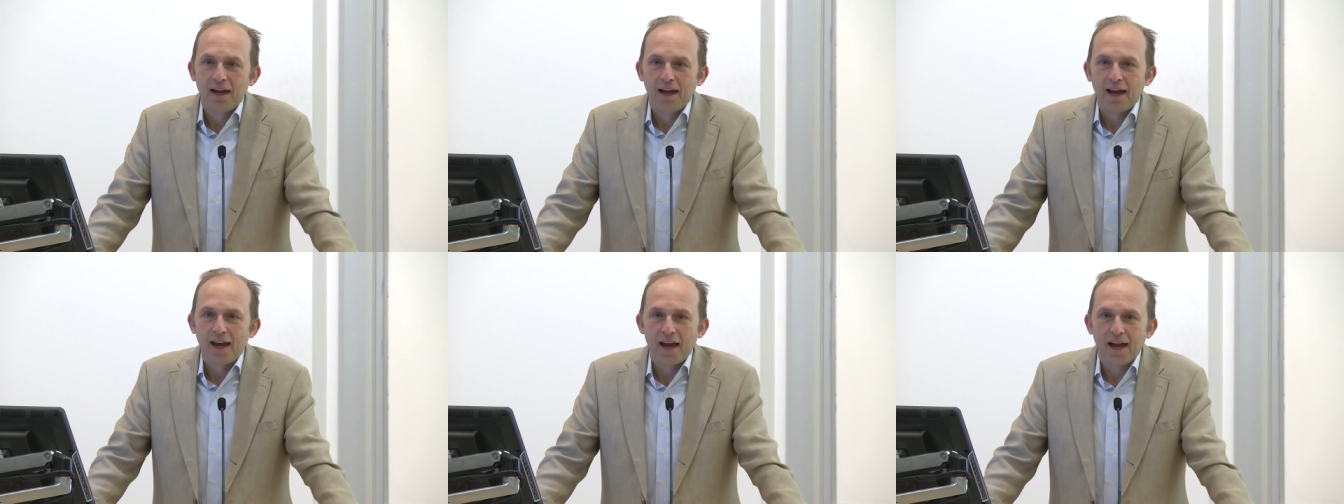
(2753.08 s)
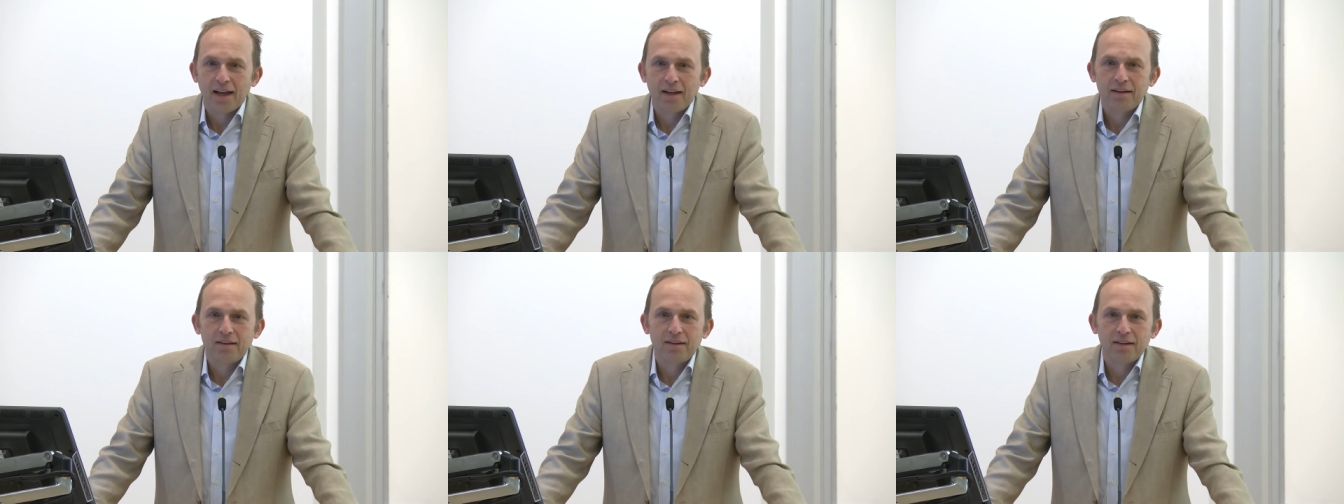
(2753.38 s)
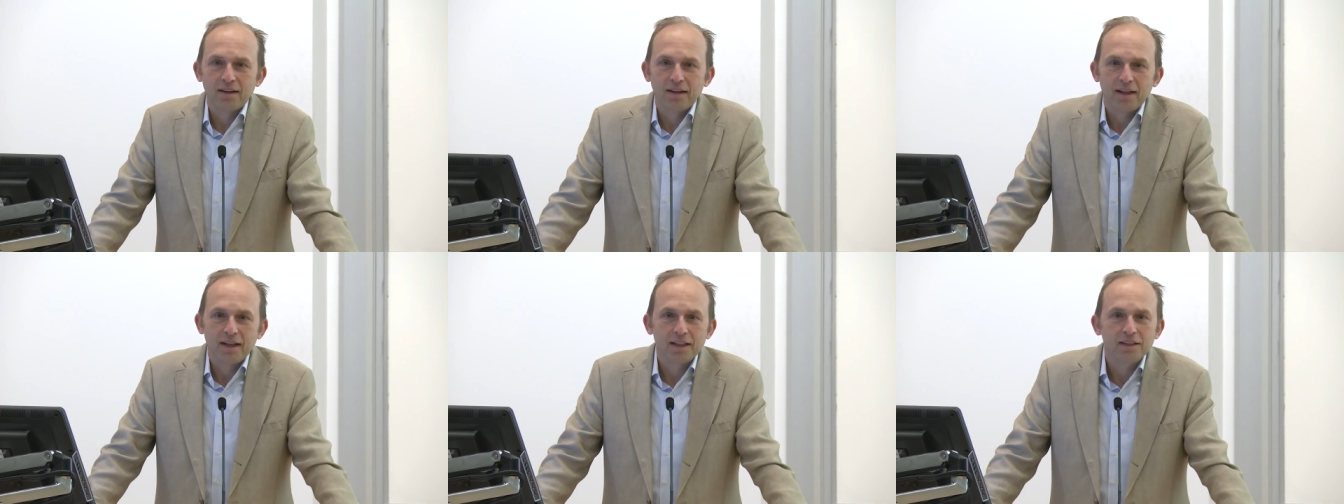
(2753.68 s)
and
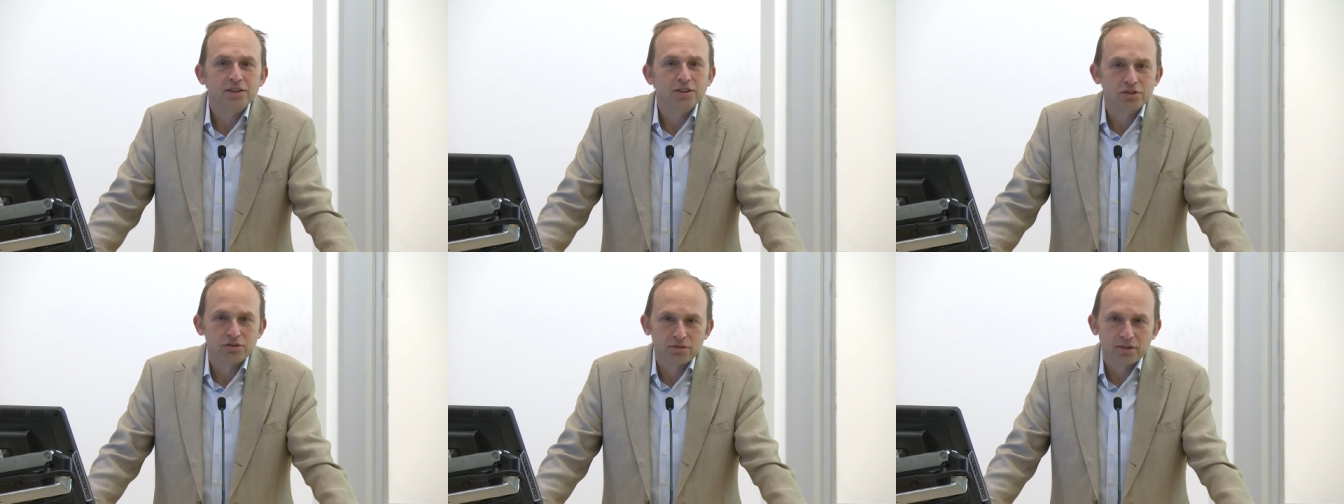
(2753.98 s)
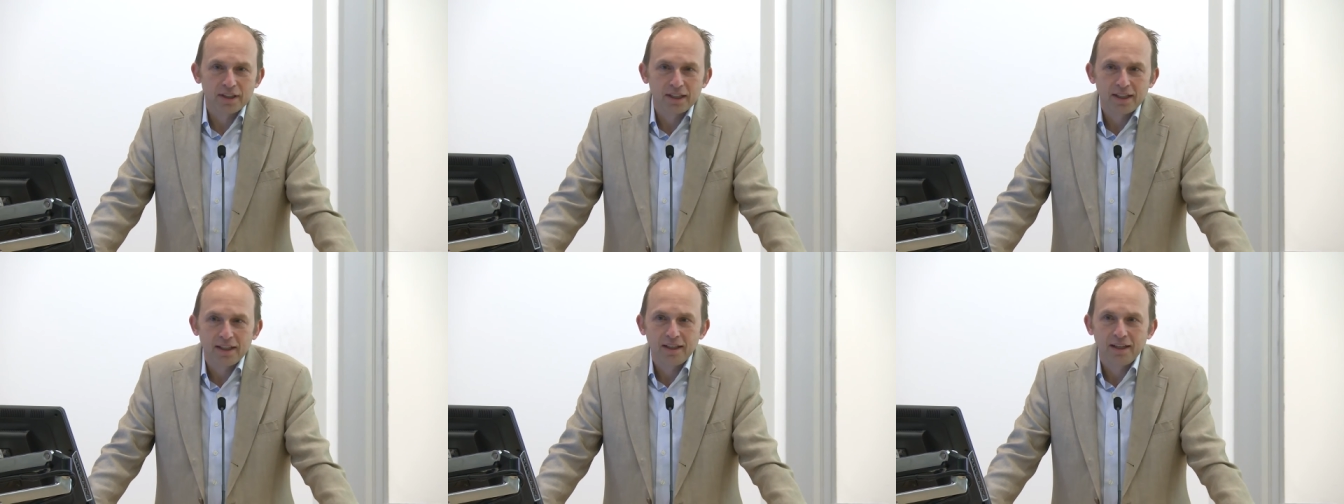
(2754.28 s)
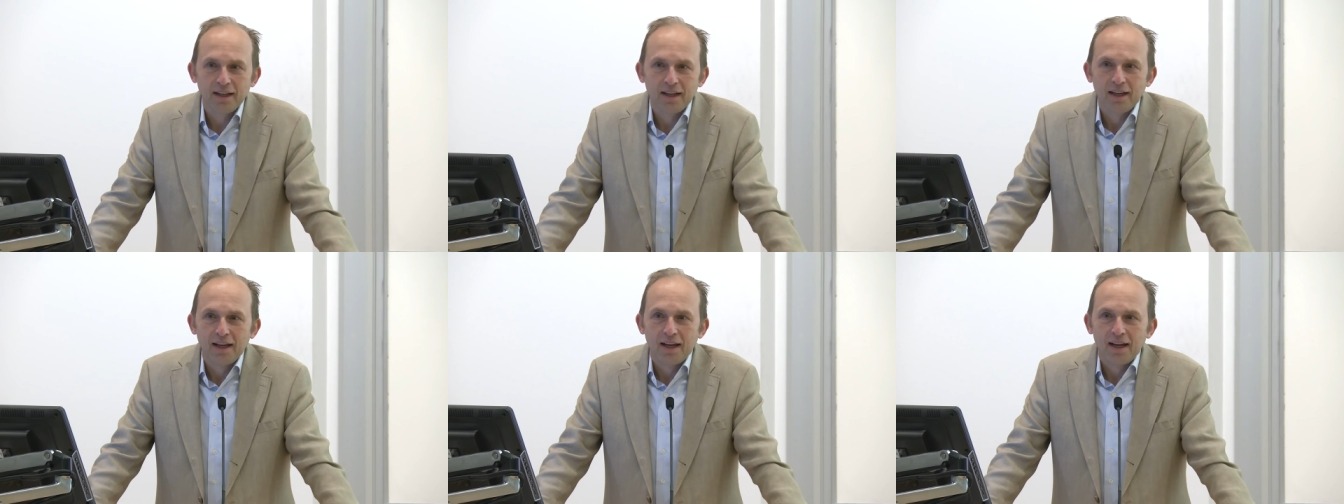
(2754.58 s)
history
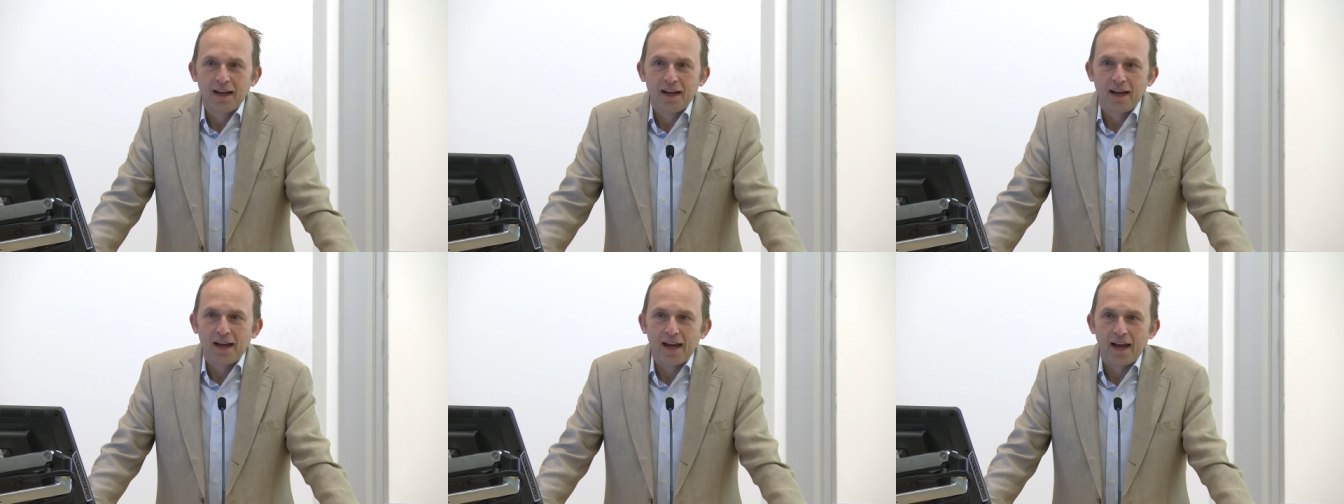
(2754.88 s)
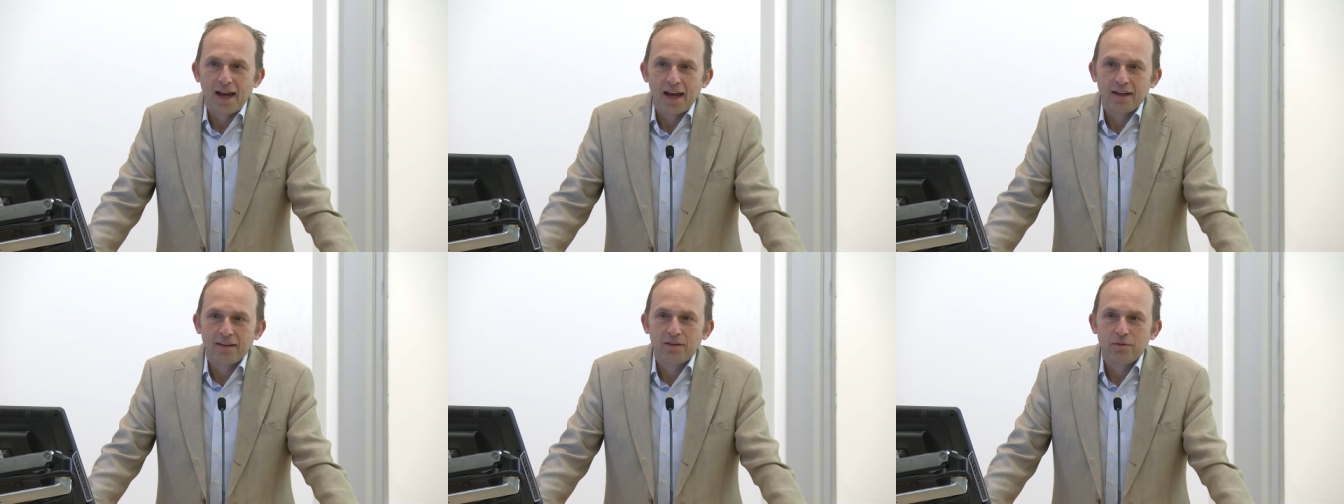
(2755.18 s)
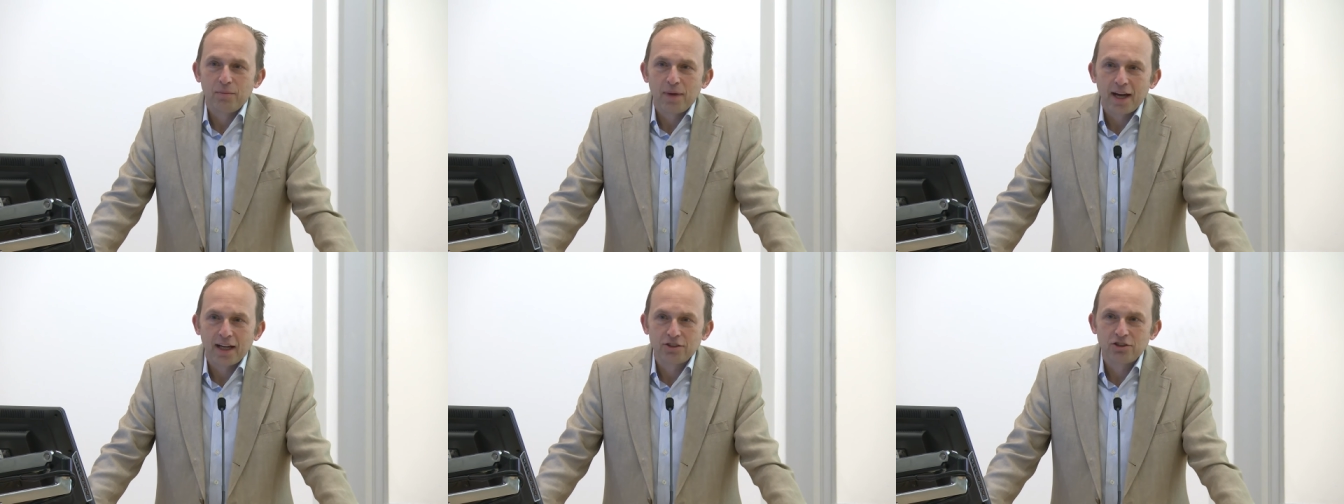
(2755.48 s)
and
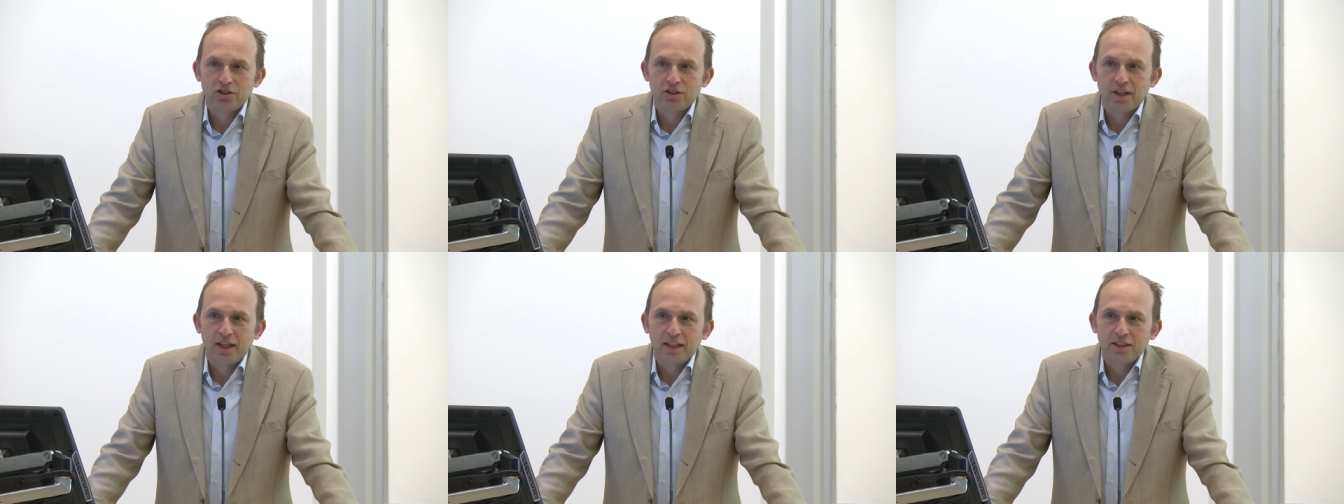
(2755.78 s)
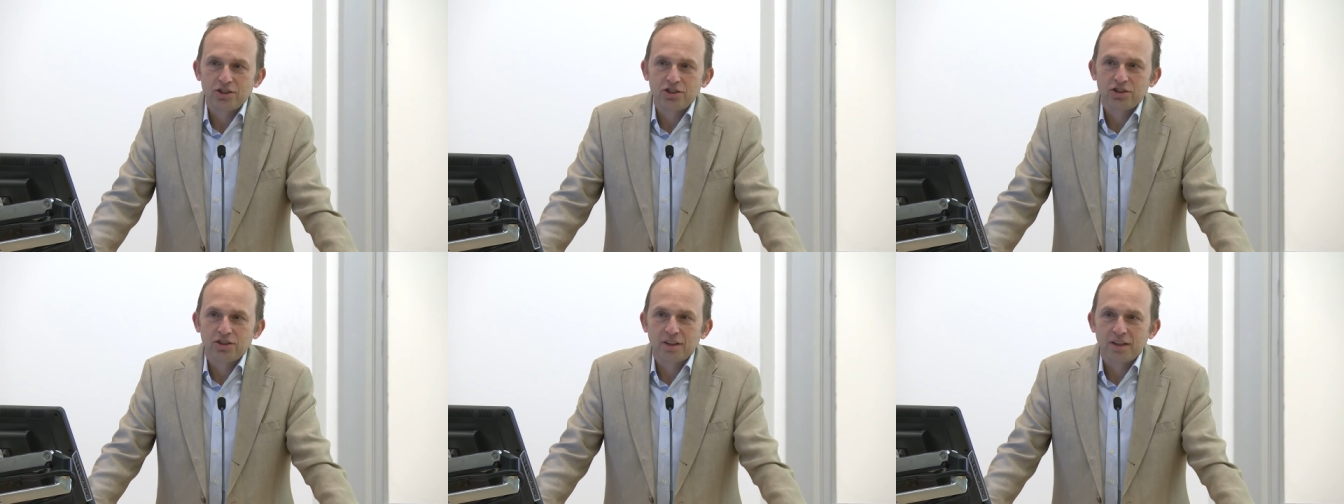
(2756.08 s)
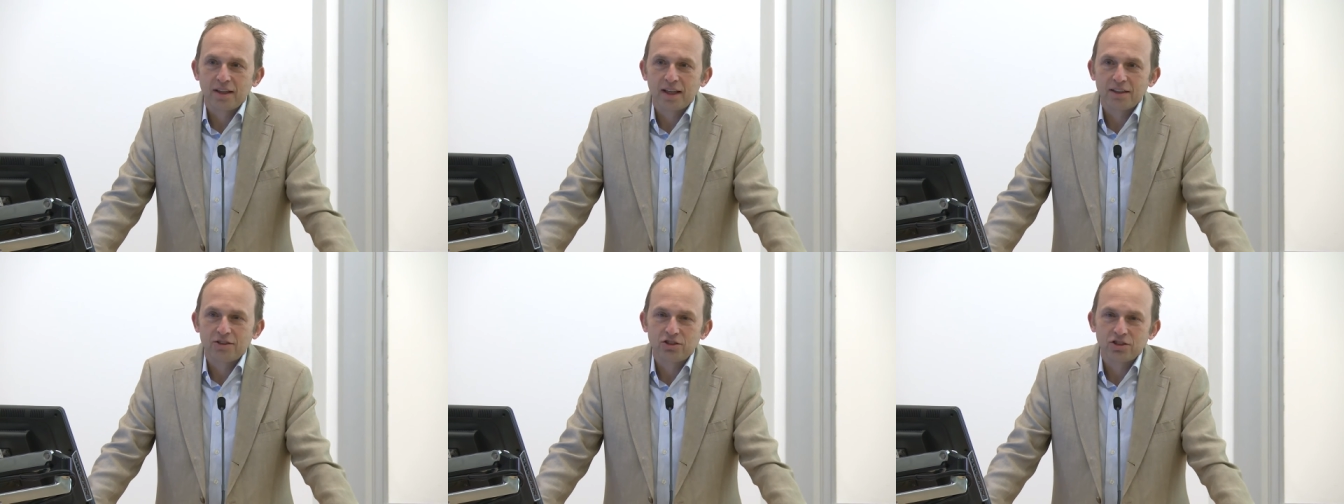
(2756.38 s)

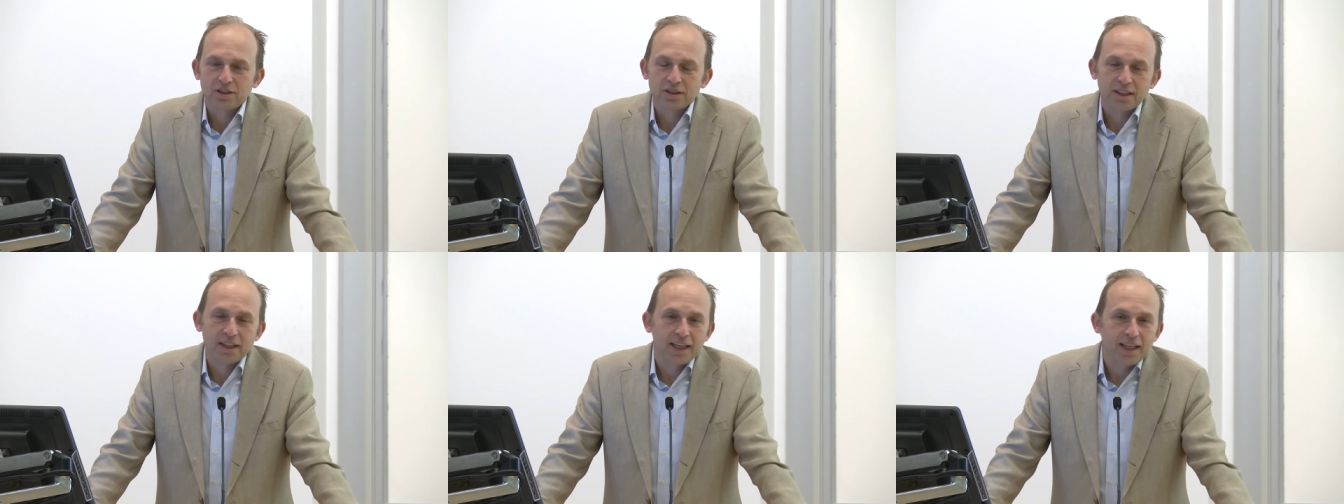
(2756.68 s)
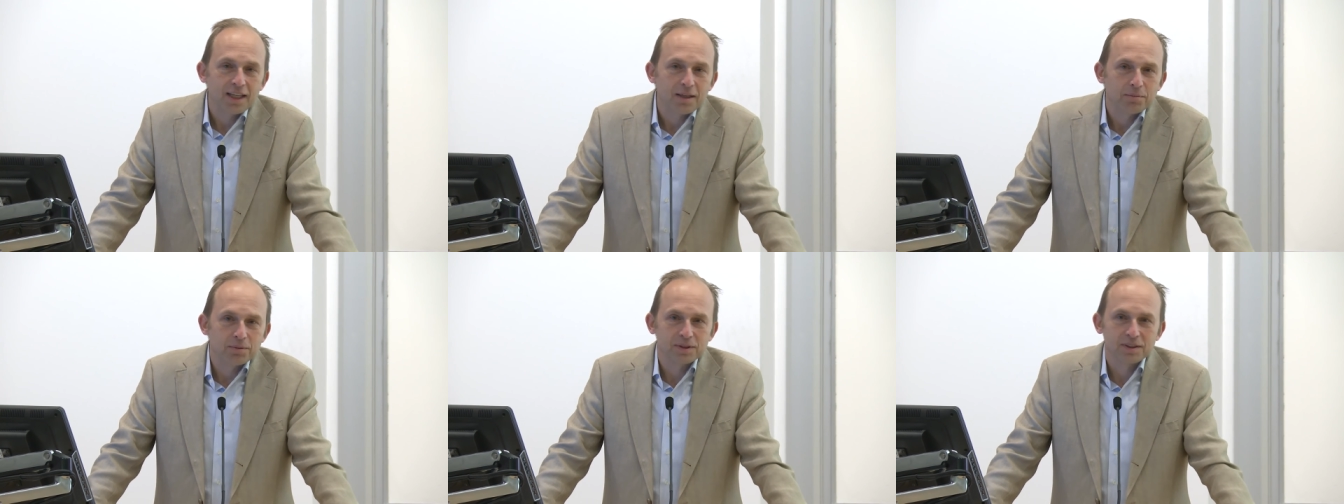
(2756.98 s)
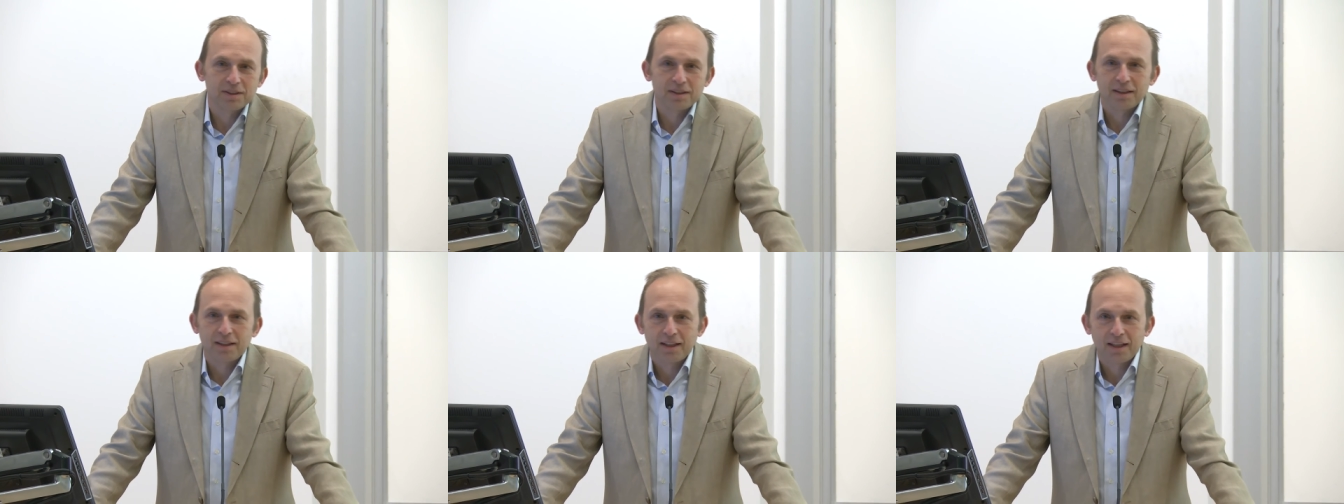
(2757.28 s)
imagination that just keeps